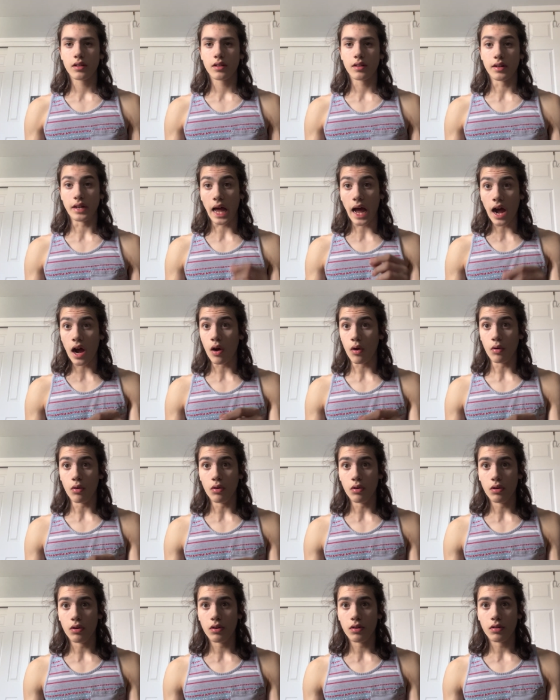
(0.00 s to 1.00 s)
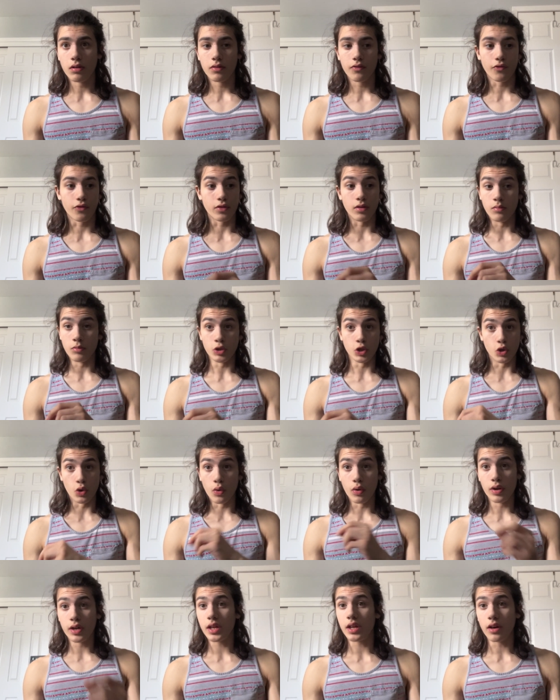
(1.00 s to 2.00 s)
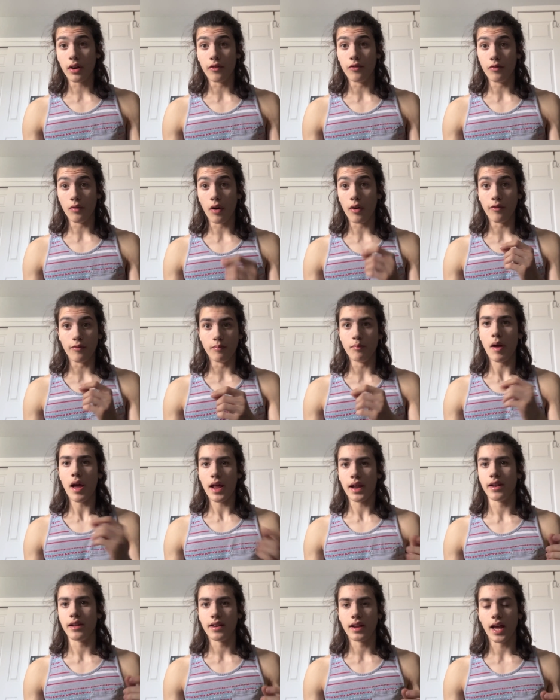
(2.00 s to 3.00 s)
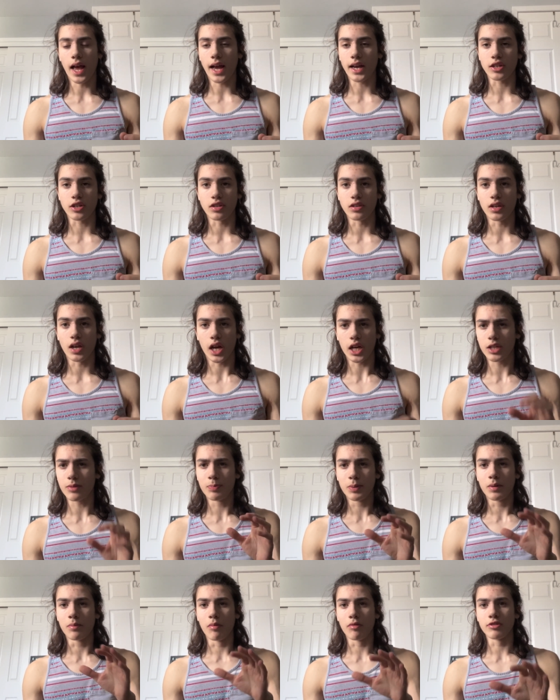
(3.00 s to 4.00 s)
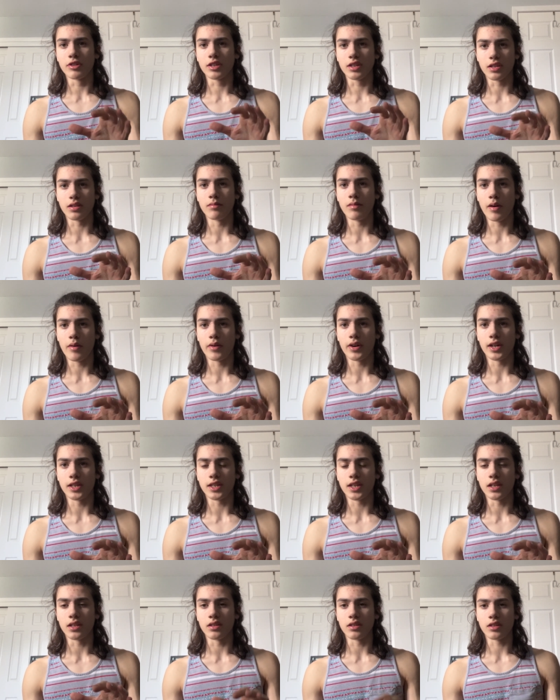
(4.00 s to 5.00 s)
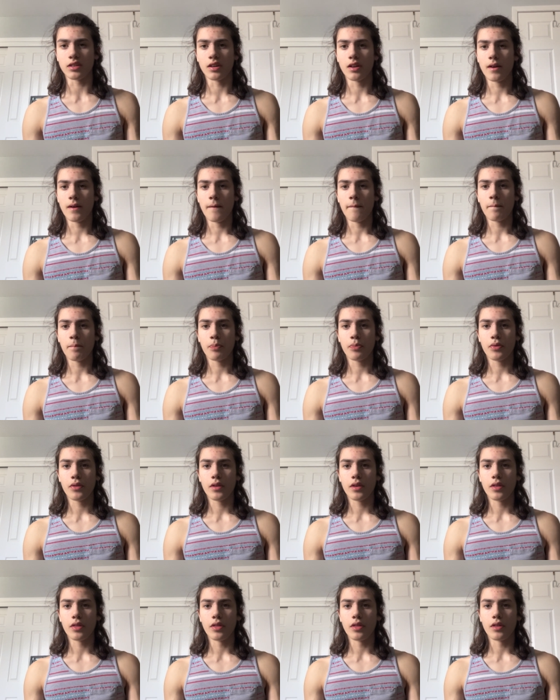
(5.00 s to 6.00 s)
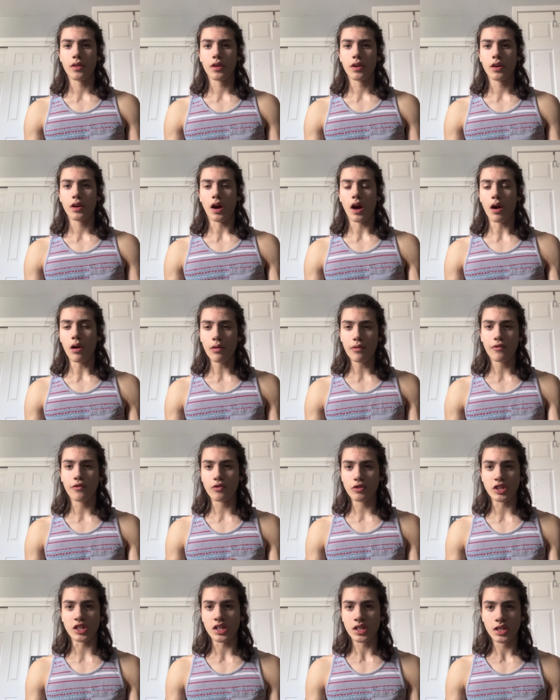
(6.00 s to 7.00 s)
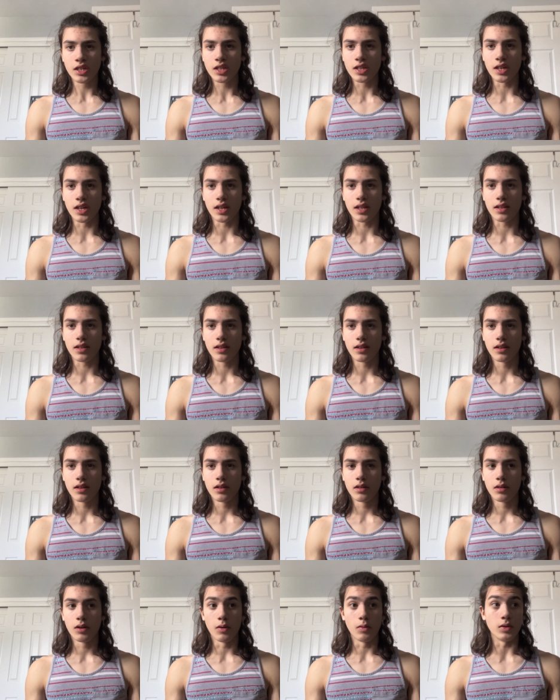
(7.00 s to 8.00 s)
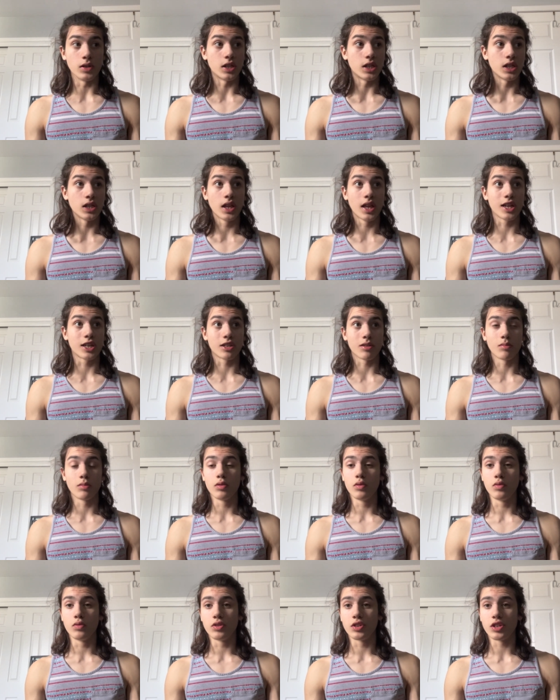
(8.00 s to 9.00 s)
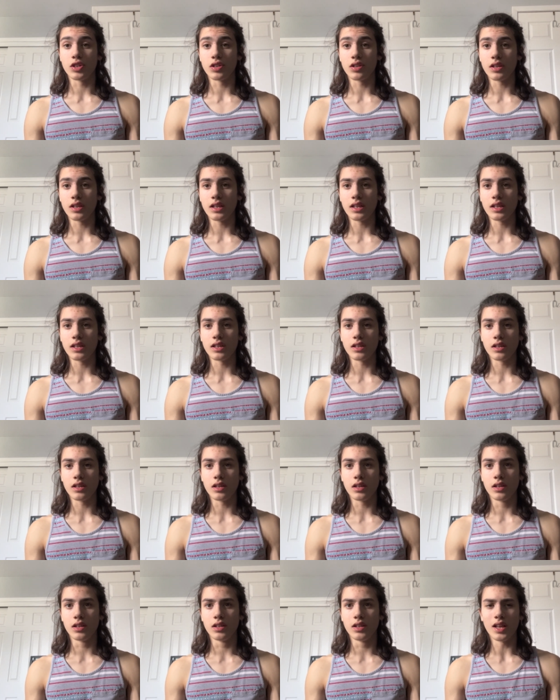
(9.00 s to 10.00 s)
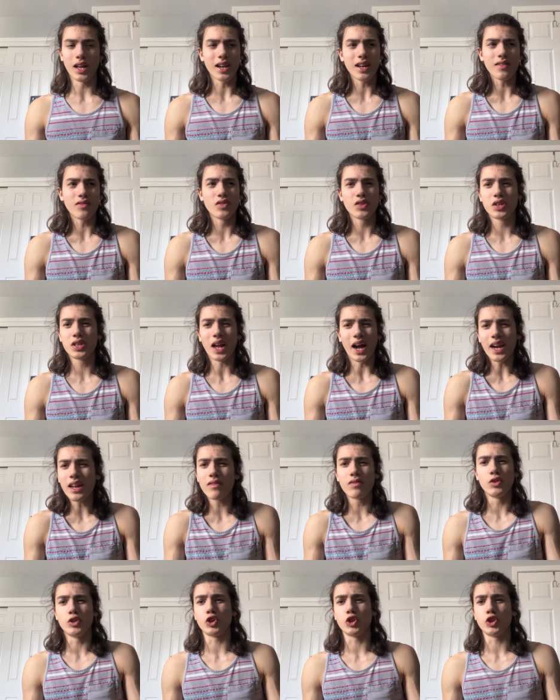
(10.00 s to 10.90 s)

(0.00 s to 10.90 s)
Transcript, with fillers: now for the majority of, of men, actually, I speak mostly to the men when I say this. Our first instinct when we see like someone who's not even not even